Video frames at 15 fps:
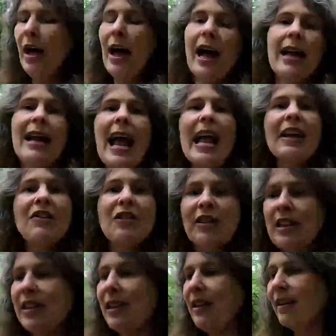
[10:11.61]
and
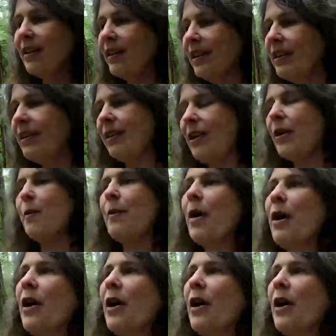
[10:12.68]
edges to the system.